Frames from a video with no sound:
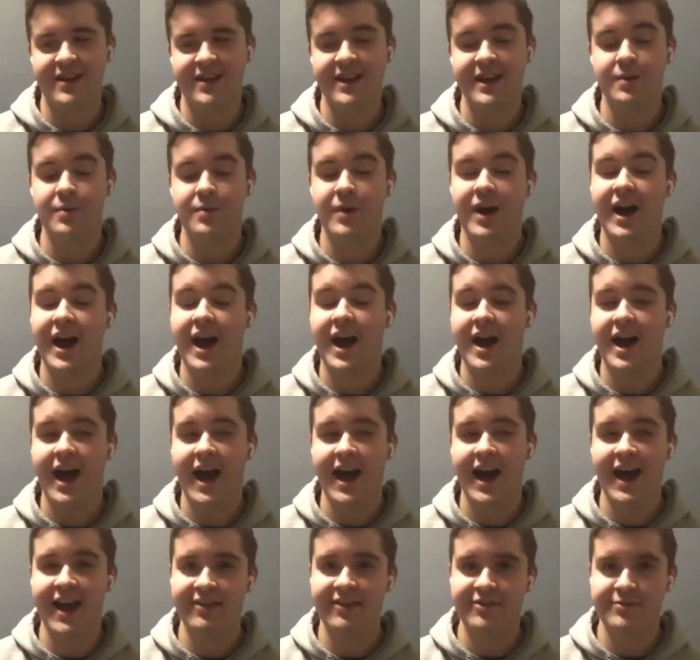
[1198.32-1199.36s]
so I
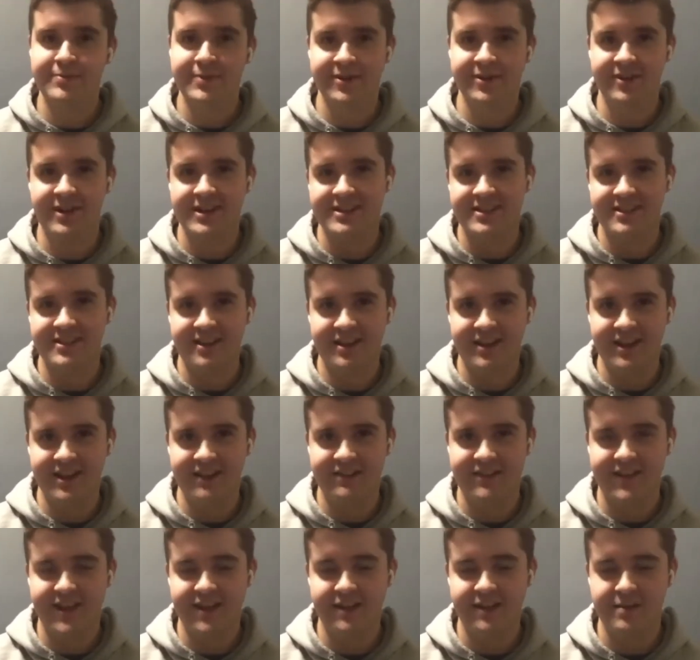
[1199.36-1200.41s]
feel like what I've
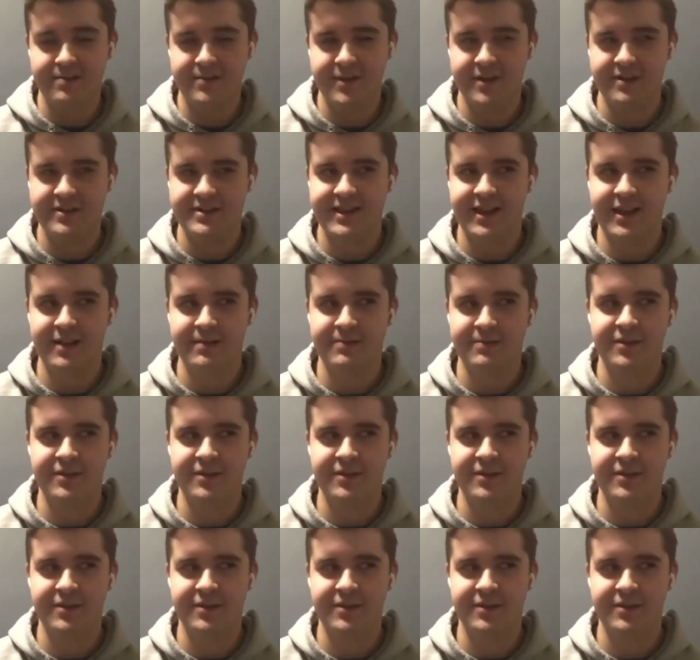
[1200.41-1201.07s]
personally found most helpful